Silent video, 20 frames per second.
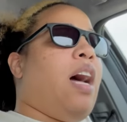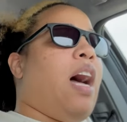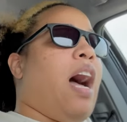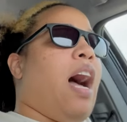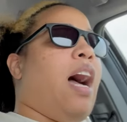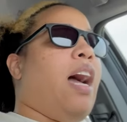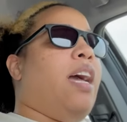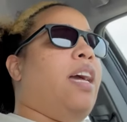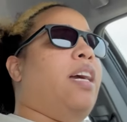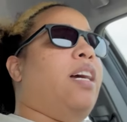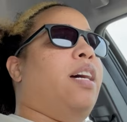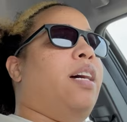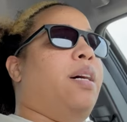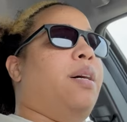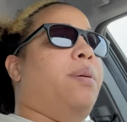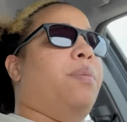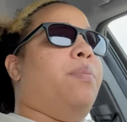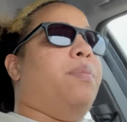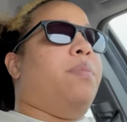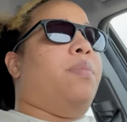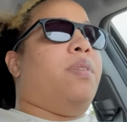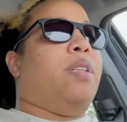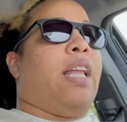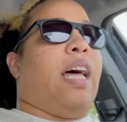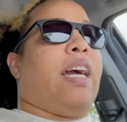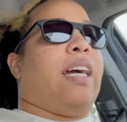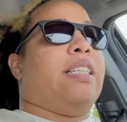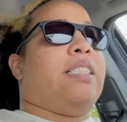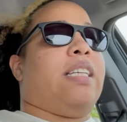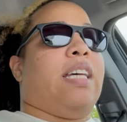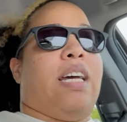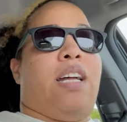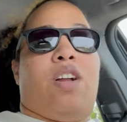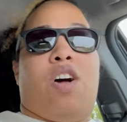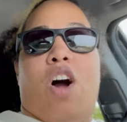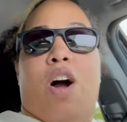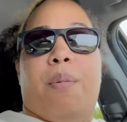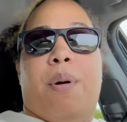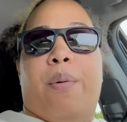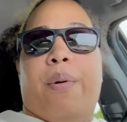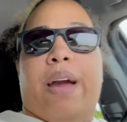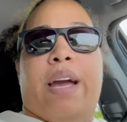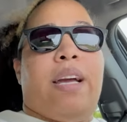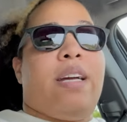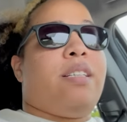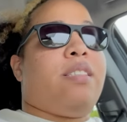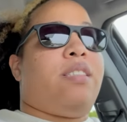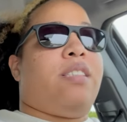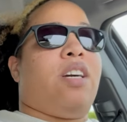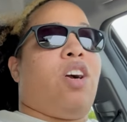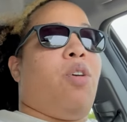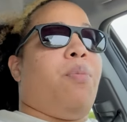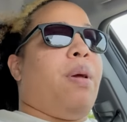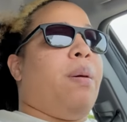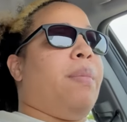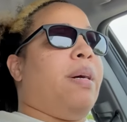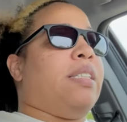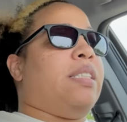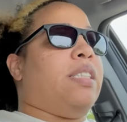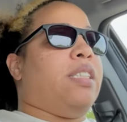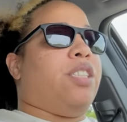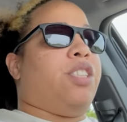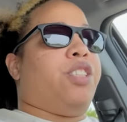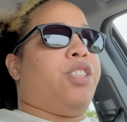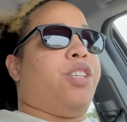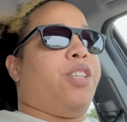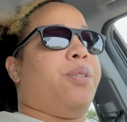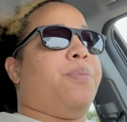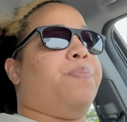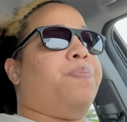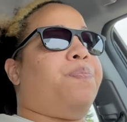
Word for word: I am, like I said, on my way to go meet my sister,